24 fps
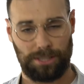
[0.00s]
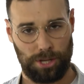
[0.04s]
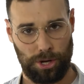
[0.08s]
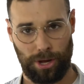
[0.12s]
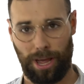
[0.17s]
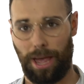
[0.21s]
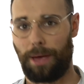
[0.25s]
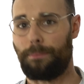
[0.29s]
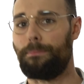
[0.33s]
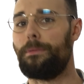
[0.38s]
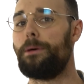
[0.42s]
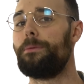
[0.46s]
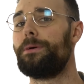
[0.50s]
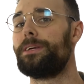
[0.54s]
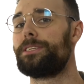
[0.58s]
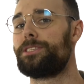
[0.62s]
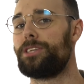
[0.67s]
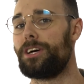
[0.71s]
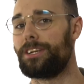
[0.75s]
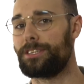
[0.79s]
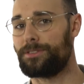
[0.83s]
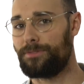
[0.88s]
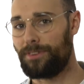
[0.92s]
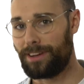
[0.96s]
Okay, maybe it's
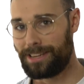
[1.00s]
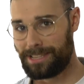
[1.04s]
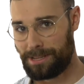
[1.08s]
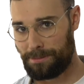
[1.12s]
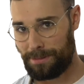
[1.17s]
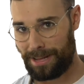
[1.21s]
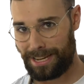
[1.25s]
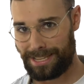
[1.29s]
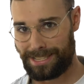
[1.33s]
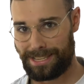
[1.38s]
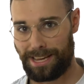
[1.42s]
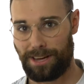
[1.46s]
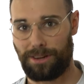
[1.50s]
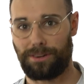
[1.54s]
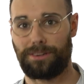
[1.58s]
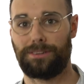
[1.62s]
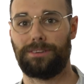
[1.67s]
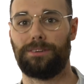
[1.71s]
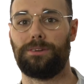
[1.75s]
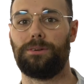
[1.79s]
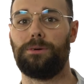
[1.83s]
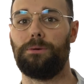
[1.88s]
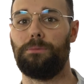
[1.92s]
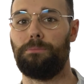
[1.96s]
not as fun as I made it sound,
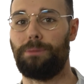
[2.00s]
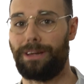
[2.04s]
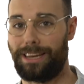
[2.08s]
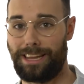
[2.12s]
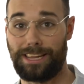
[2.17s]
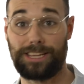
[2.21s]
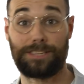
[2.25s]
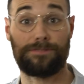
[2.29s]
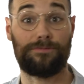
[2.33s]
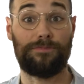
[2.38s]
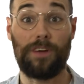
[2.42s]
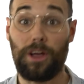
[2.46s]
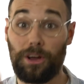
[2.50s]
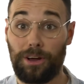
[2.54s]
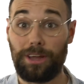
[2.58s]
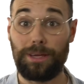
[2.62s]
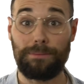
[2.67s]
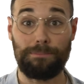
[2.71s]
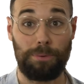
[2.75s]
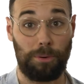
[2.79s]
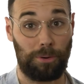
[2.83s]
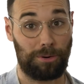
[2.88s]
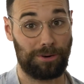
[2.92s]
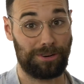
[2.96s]
but it's very
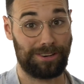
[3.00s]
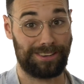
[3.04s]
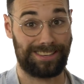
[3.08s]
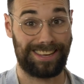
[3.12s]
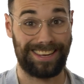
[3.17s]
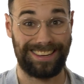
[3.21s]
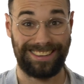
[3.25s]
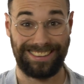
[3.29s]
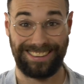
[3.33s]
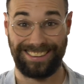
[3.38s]
important.